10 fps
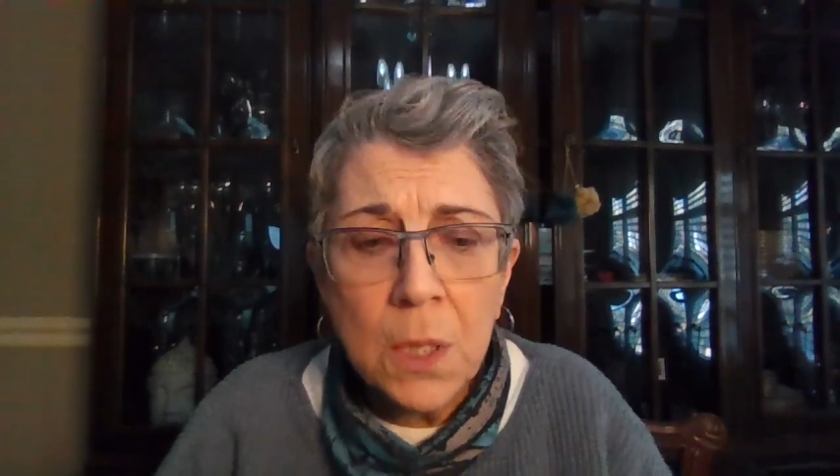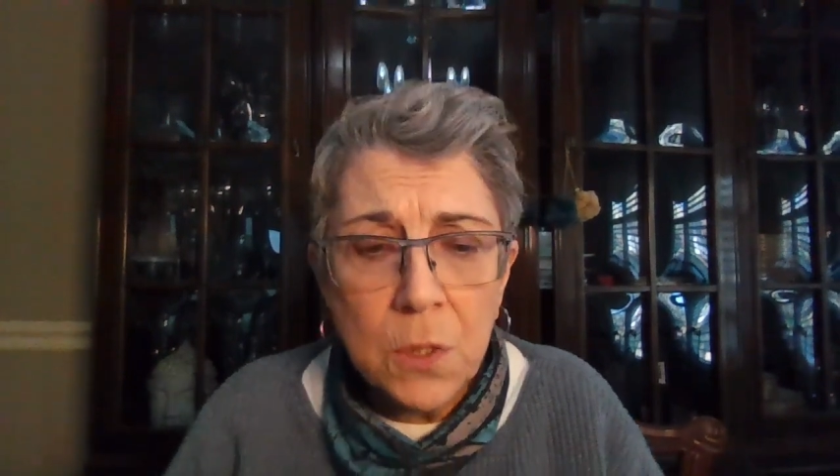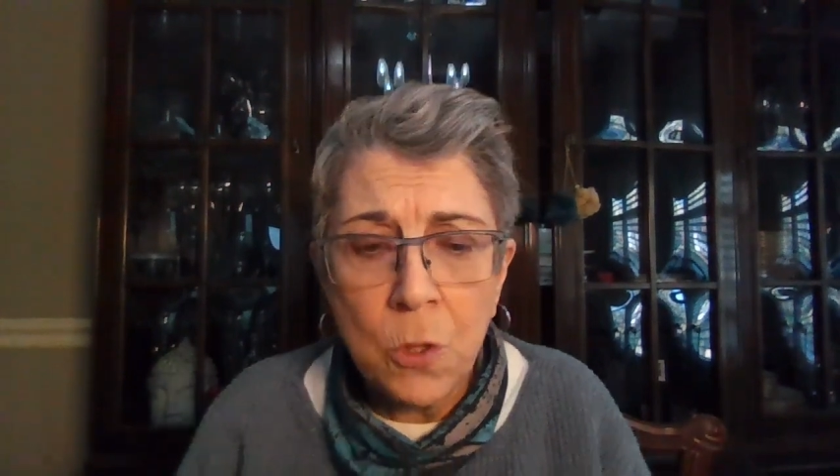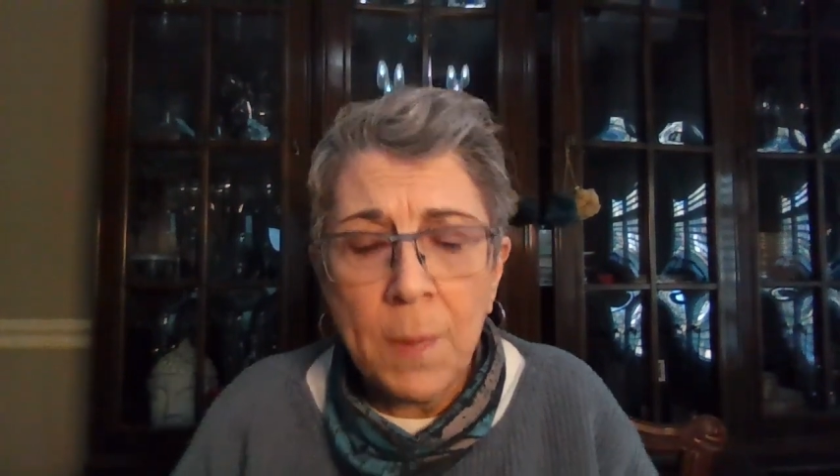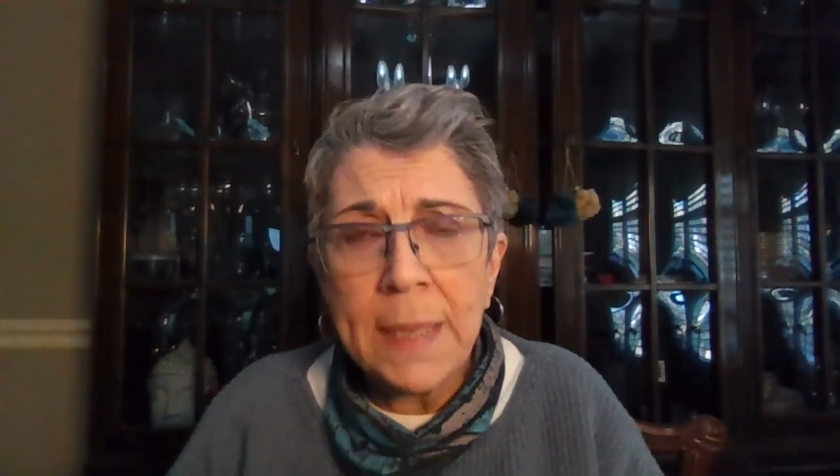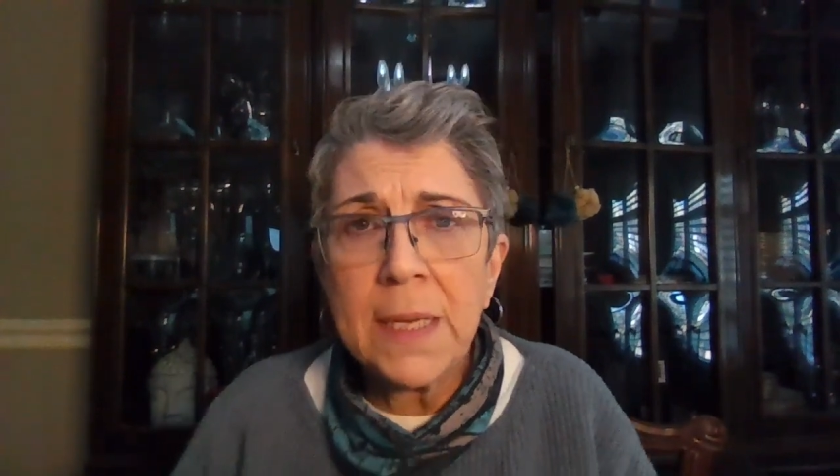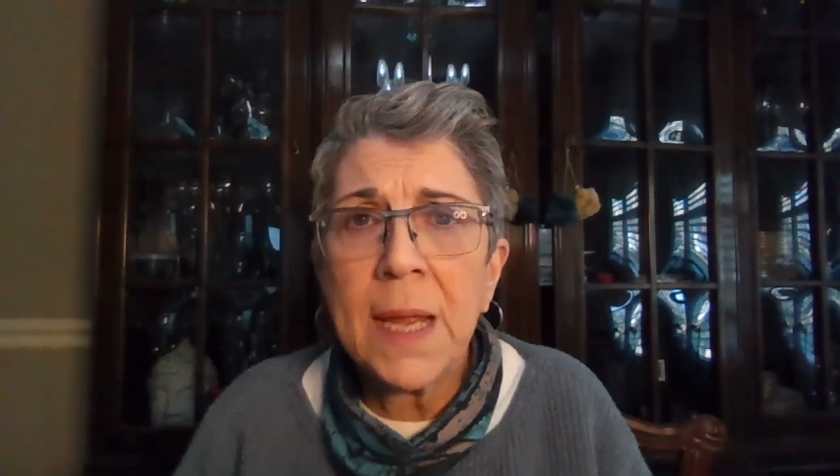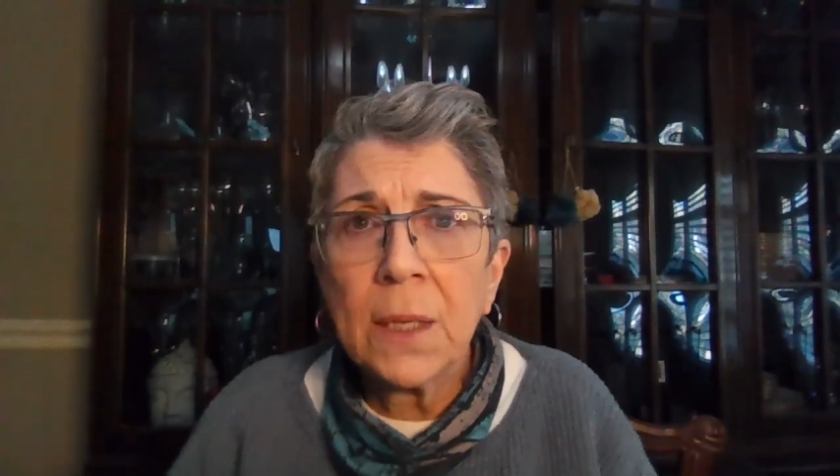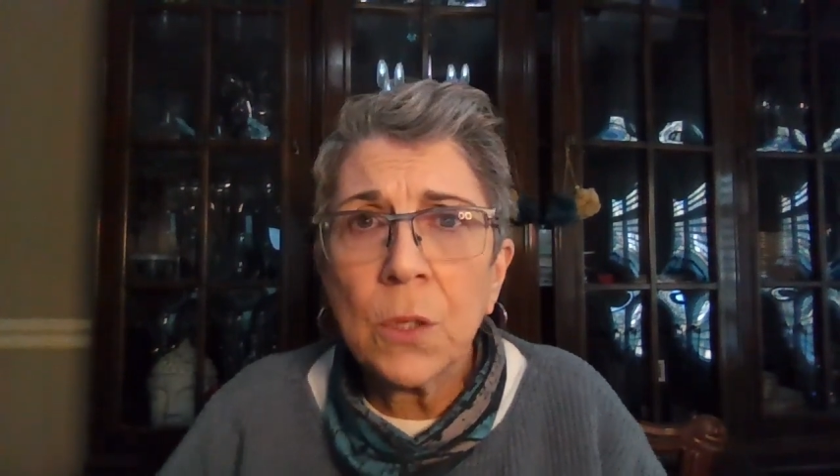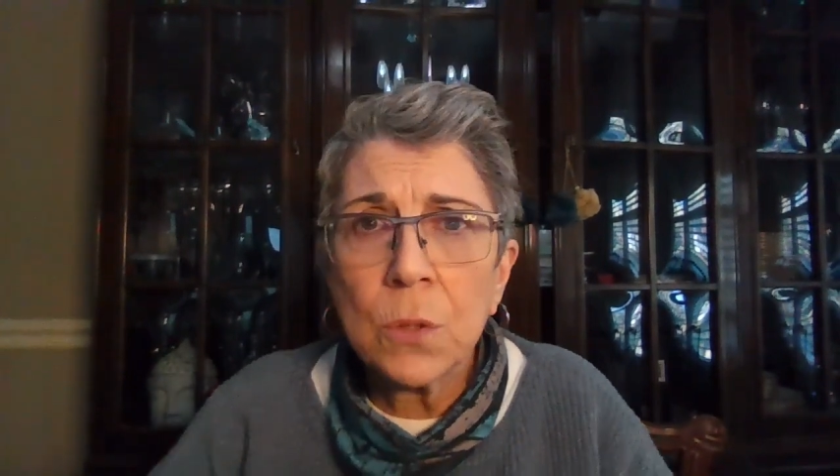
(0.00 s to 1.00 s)
to
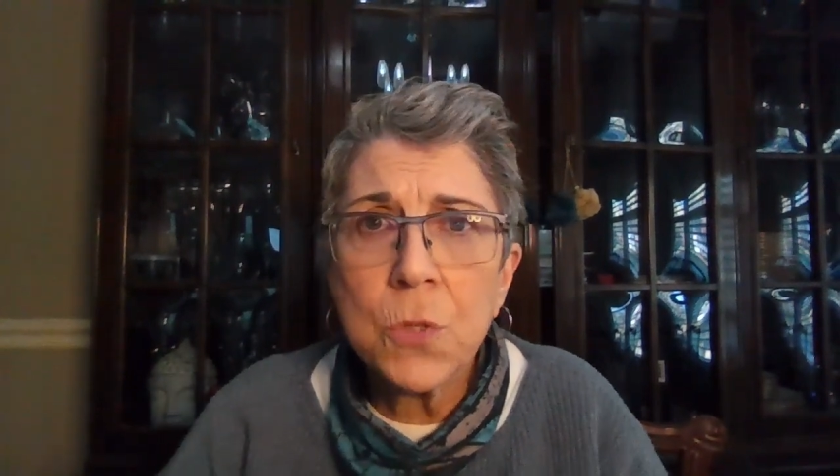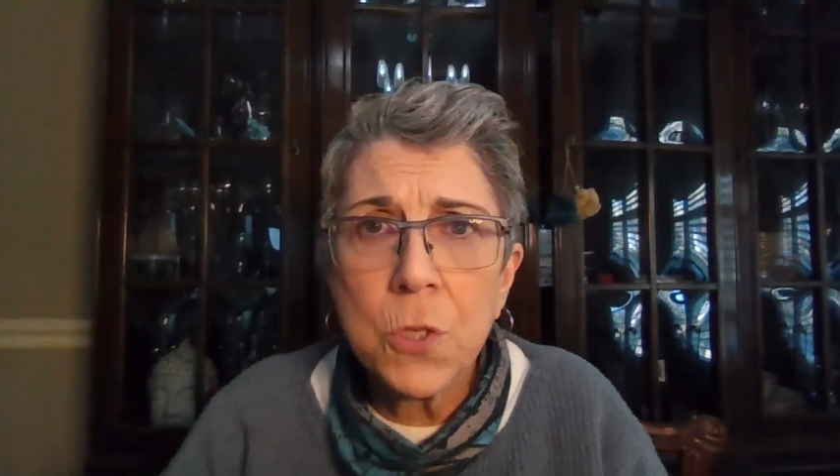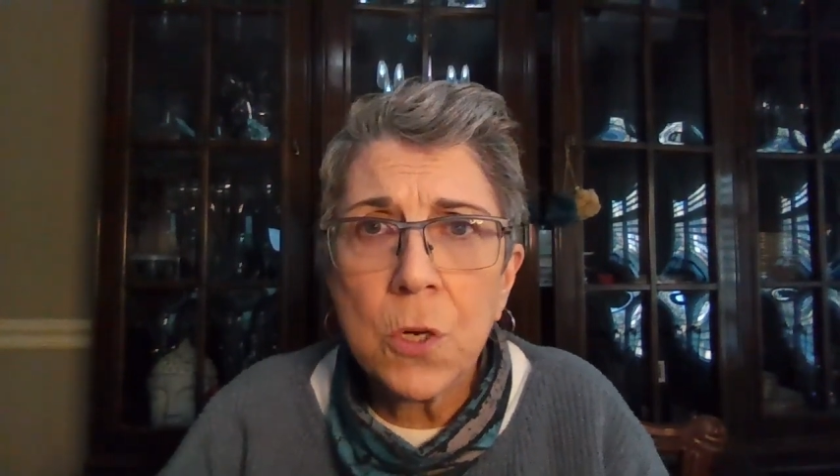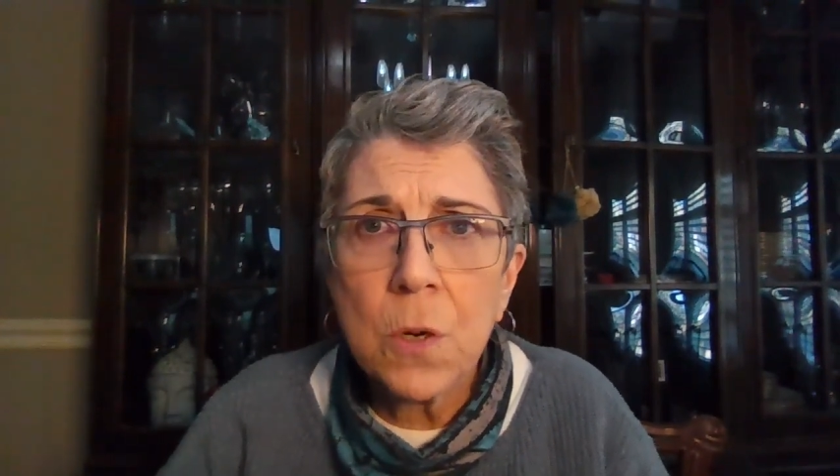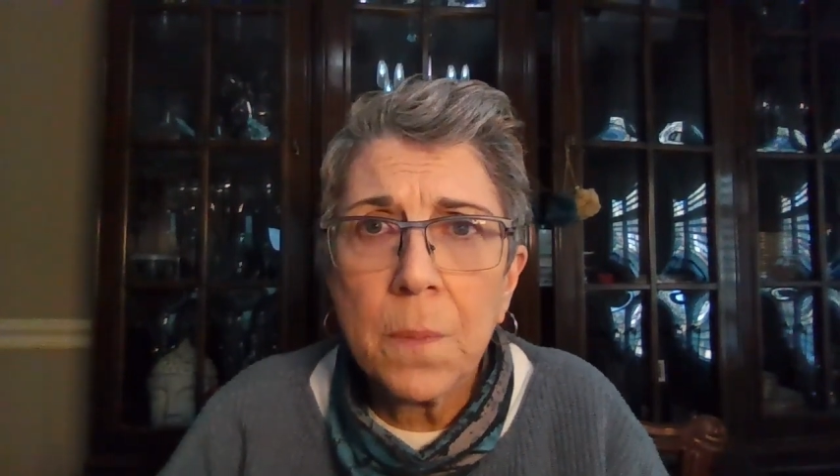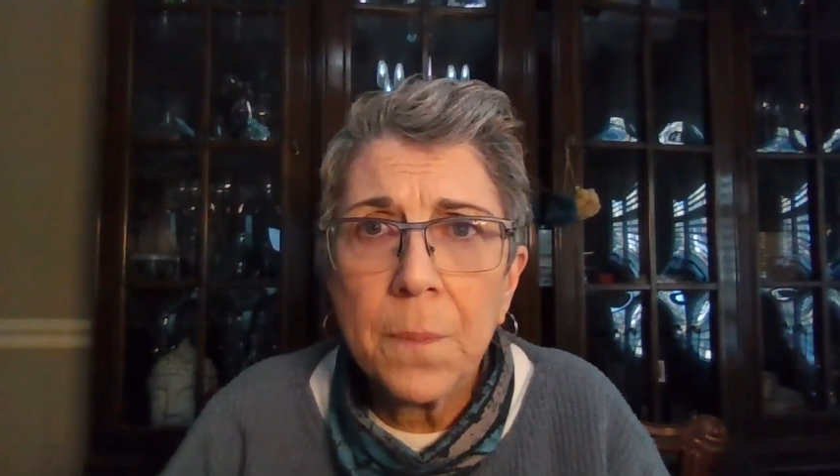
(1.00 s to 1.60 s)
maintain culture.